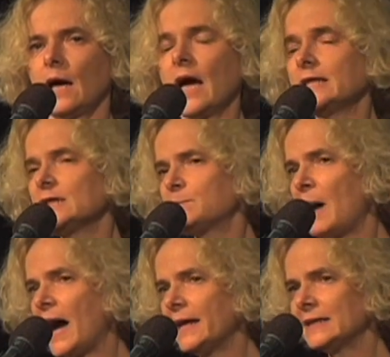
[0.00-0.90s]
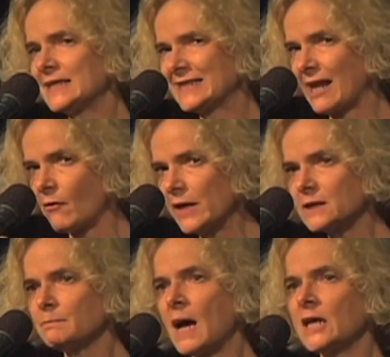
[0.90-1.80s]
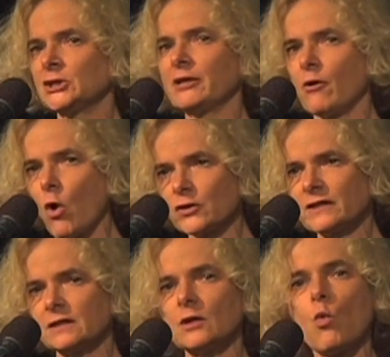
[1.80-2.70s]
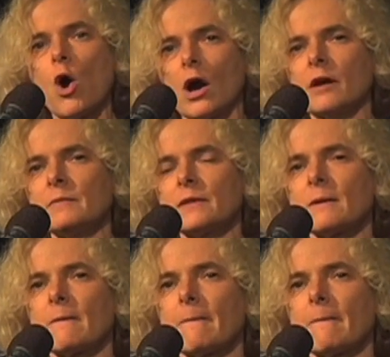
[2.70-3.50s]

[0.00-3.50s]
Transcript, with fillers: And despite his charisma, generosity, warmth,